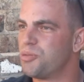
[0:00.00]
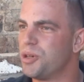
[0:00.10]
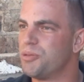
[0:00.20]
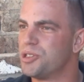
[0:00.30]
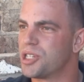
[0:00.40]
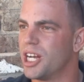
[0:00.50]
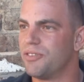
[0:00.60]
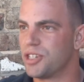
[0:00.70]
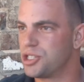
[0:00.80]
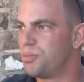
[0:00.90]
we was kind
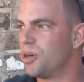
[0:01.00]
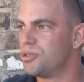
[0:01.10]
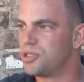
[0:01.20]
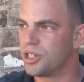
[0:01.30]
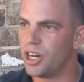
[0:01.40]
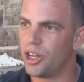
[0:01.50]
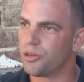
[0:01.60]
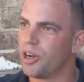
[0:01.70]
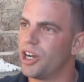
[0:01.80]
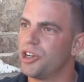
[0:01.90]
of exposed to
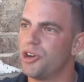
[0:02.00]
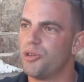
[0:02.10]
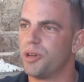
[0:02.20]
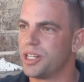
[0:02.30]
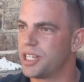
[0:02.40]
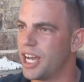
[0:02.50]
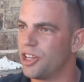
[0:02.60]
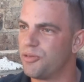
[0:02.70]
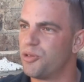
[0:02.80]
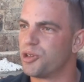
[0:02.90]
Colorado and
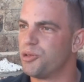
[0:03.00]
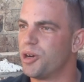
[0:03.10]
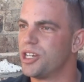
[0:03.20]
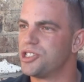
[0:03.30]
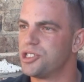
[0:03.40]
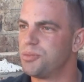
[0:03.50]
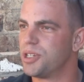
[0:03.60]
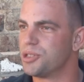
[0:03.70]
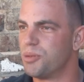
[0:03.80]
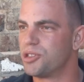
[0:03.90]
California ways just
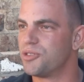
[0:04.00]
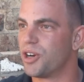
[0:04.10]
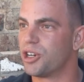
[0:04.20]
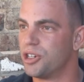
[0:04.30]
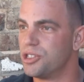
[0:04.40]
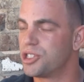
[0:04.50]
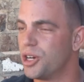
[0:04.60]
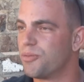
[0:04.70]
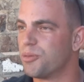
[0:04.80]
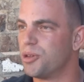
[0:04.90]
because most of our goods
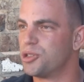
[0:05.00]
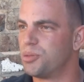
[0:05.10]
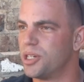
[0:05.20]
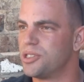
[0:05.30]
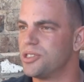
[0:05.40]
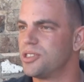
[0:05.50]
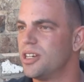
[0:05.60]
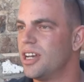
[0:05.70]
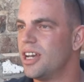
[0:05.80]
come from those places.